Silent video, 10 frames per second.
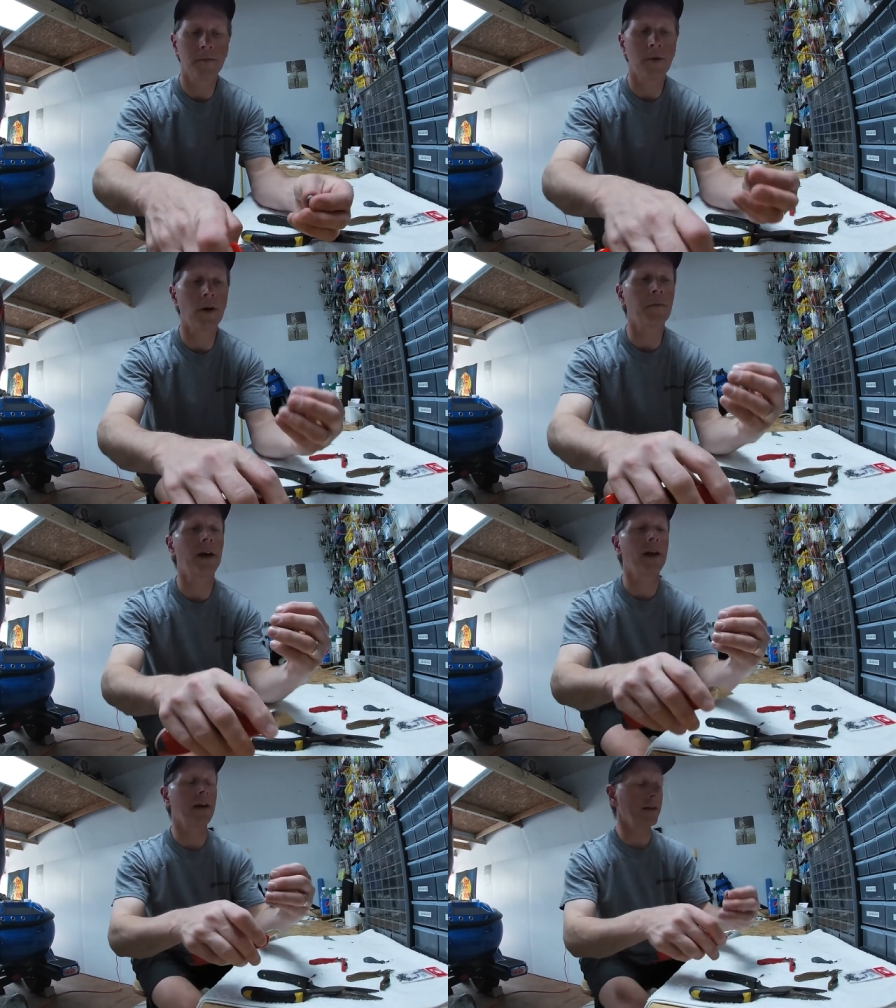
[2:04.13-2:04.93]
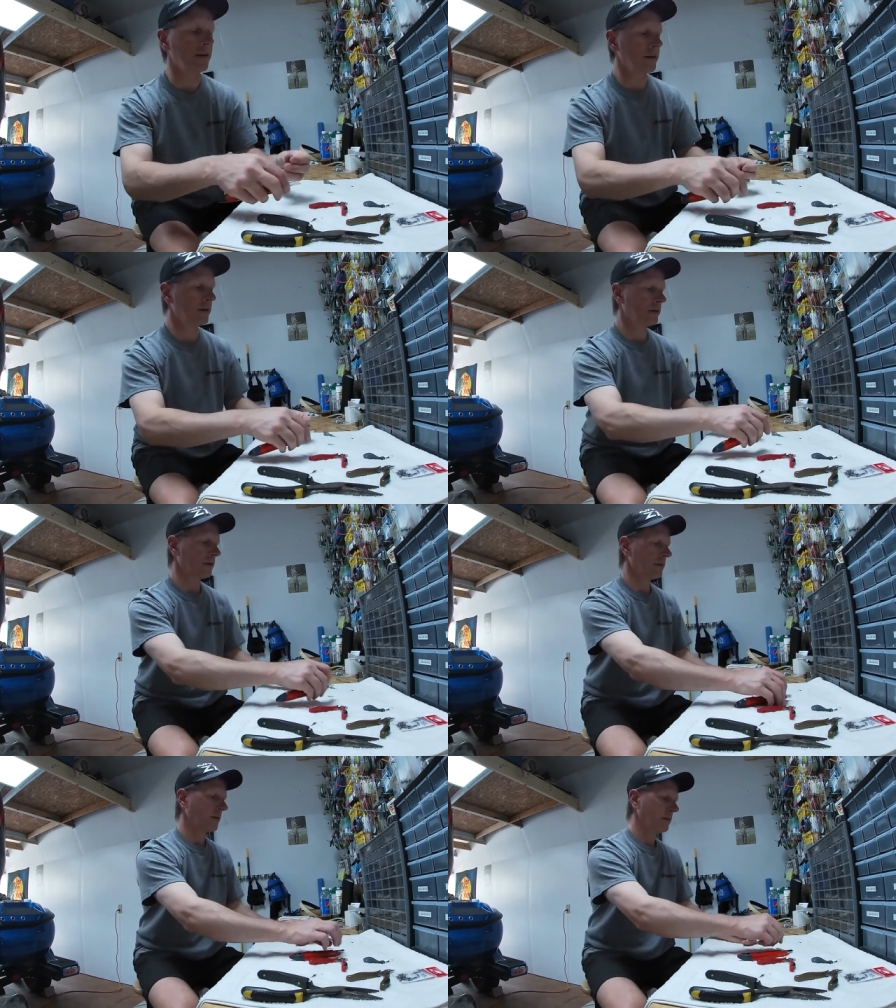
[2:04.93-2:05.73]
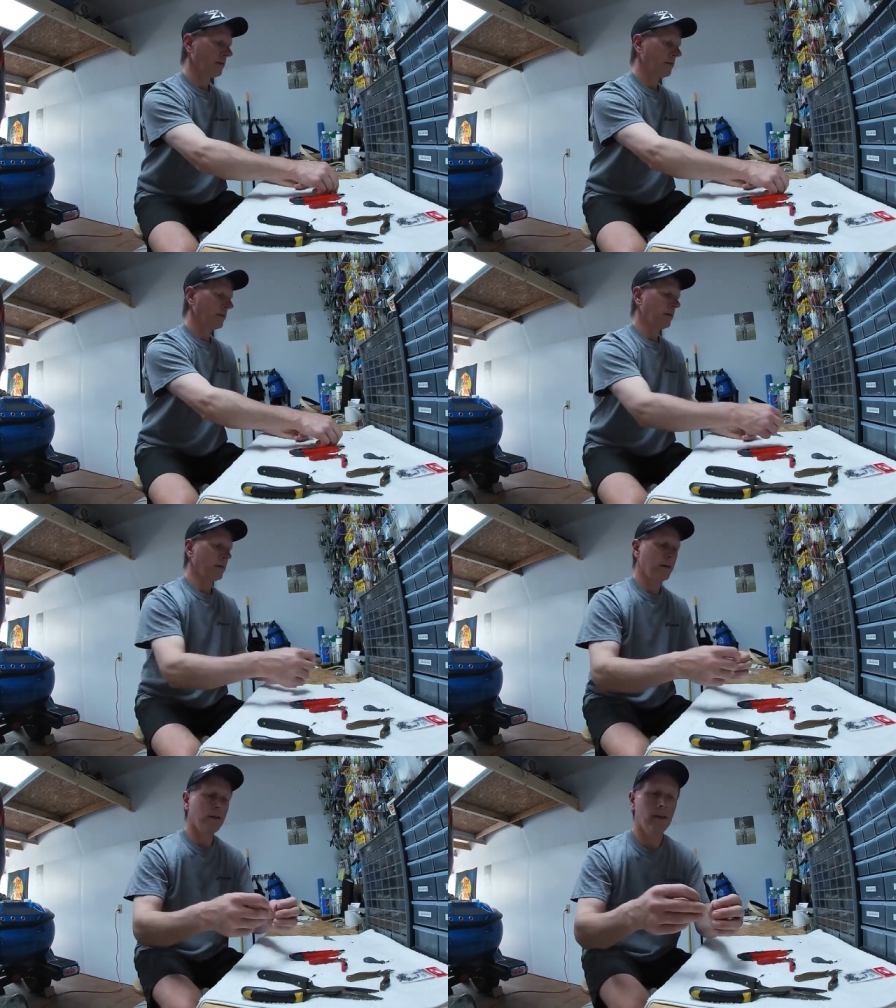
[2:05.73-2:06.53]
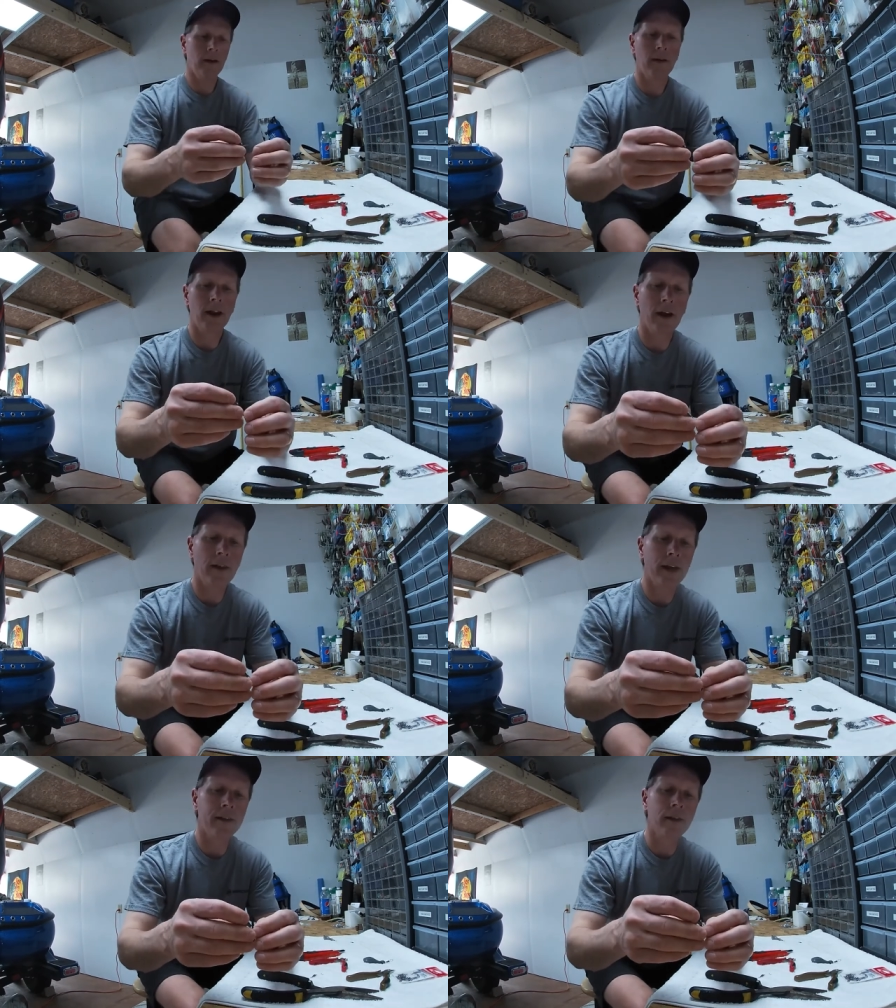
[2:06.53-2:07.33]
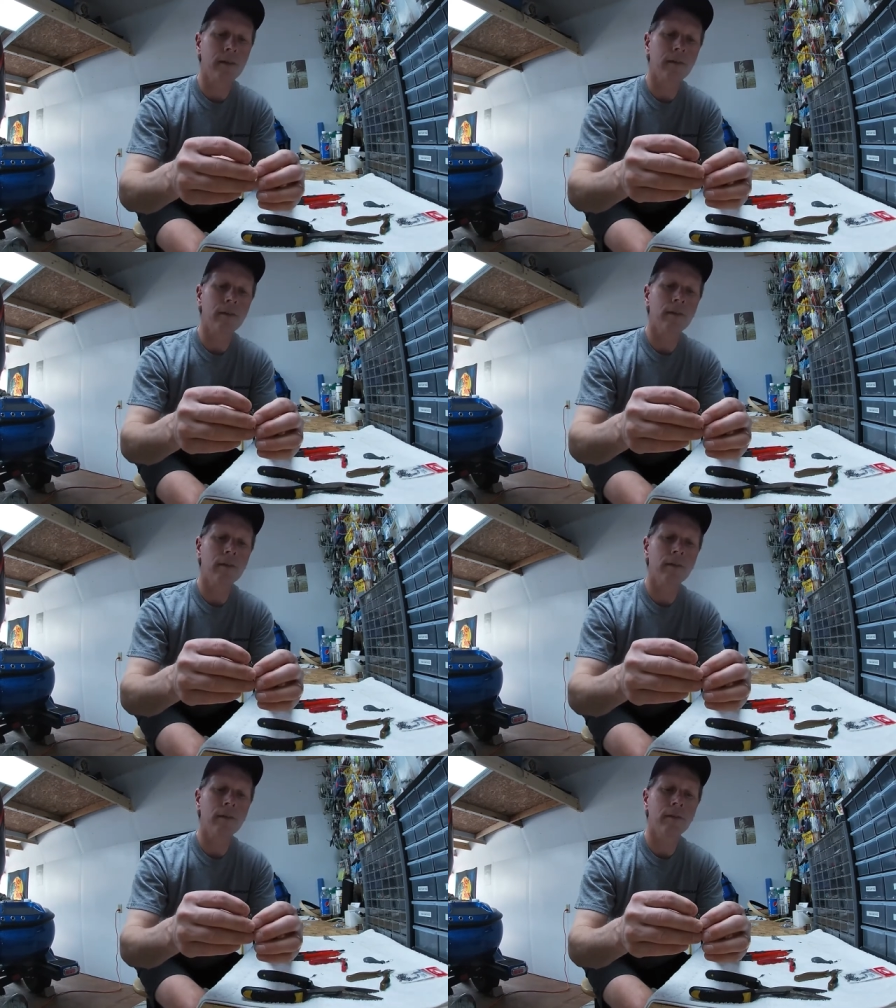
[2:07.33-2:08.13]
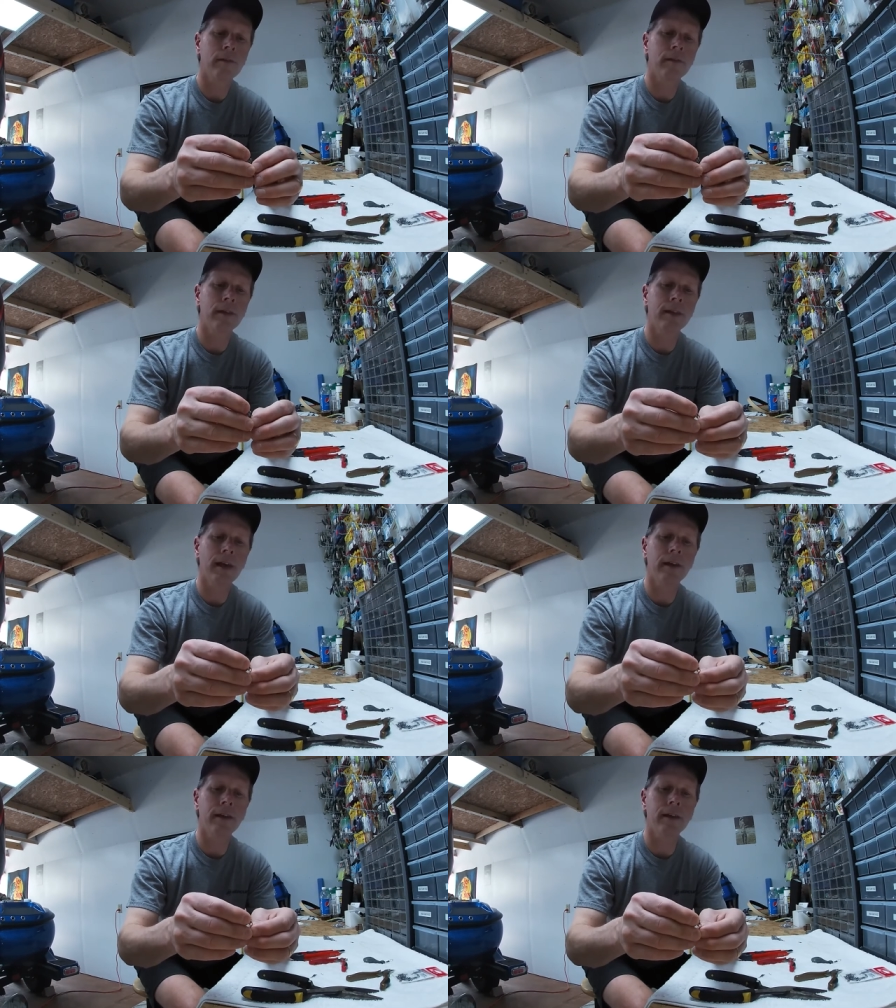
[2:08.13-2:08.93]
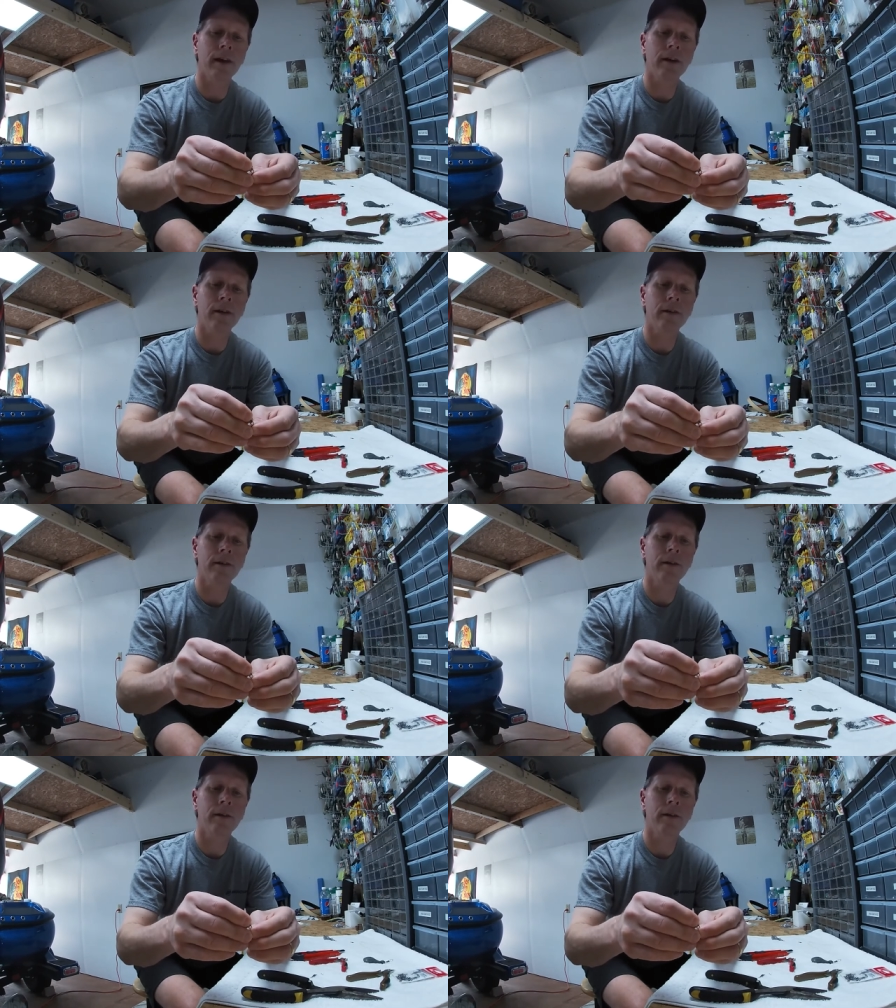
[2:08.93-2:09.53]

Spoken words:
Pop that out of there. That'll allow that to sit down in there